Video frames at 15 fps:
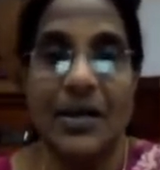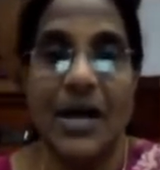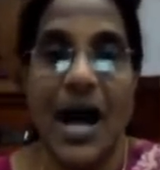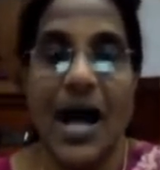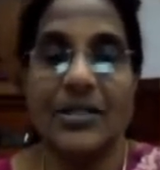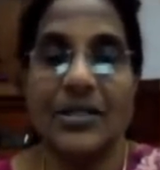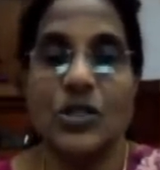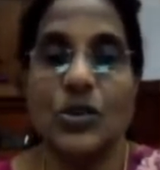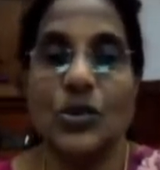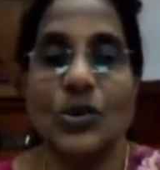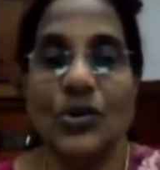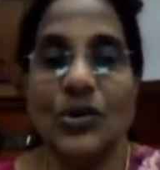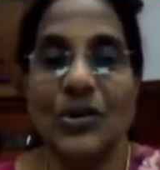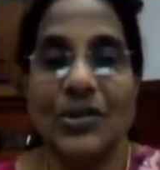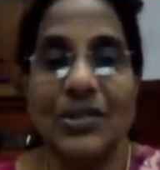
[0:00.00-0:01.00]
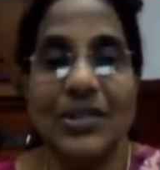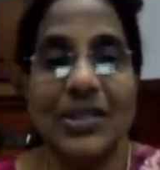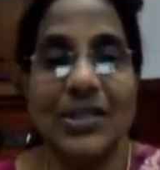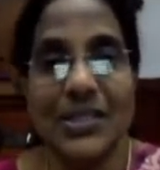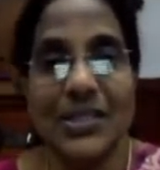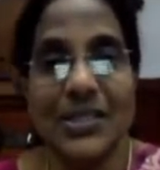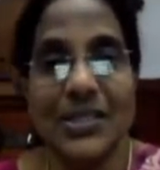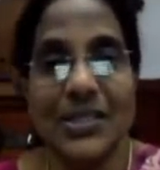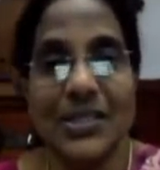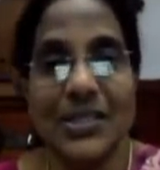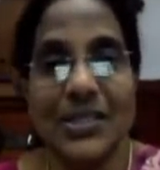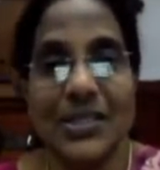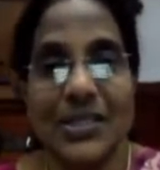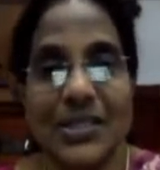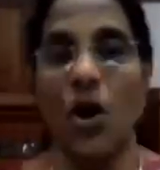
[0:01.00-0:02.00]
And so this is a
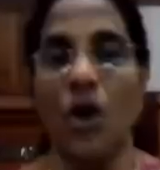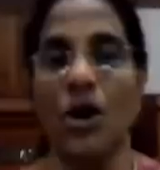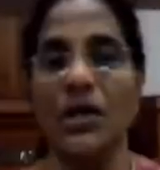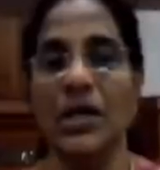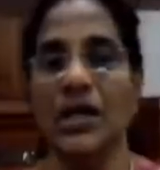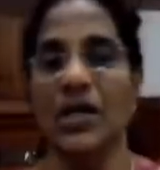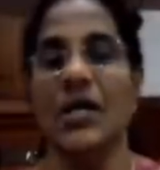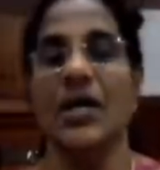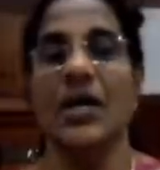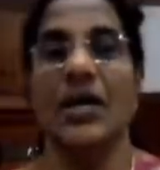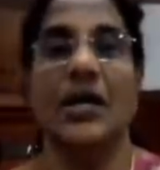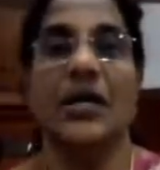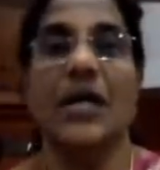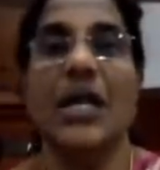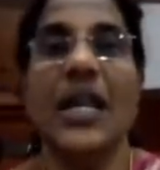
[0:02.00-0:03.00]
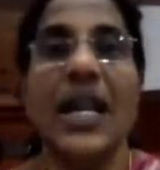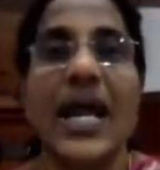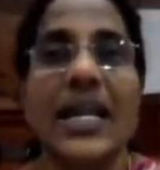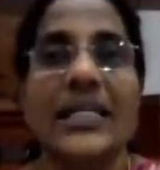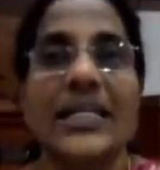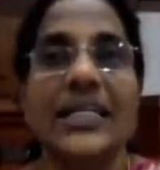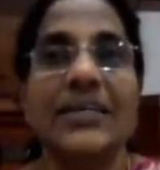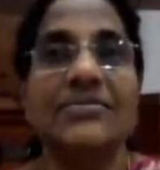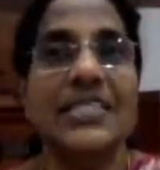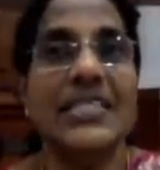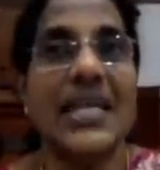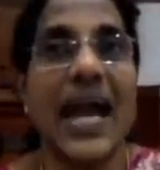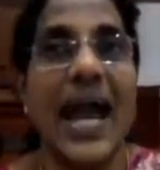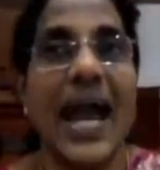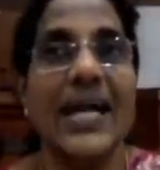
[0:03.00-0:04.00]
problem. On relative
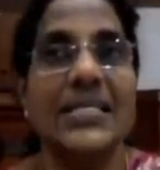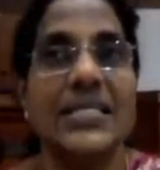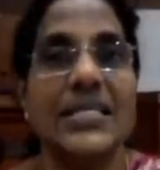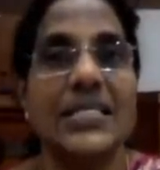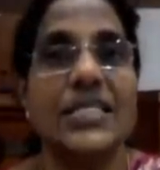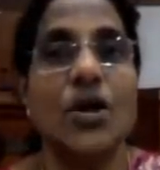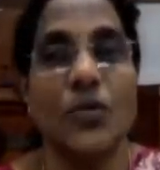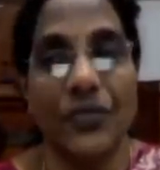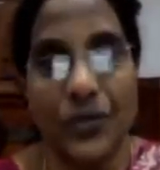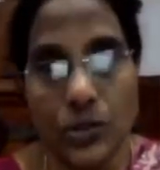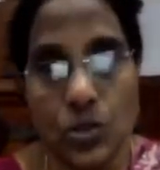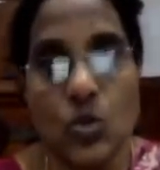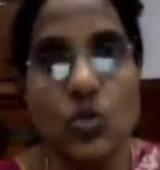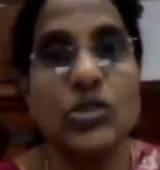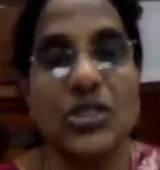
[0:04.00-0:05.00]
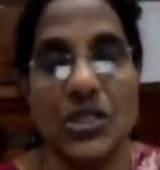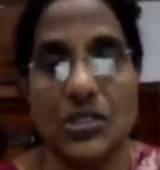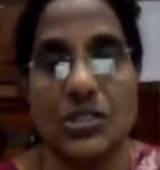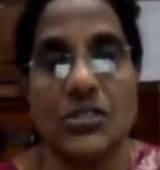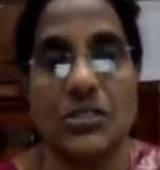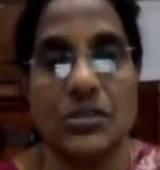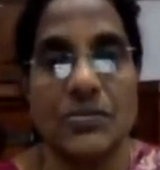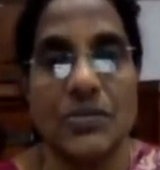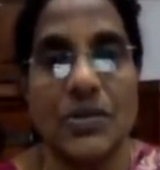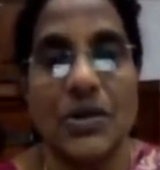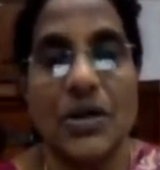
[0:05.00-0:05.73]
scarcity of resources.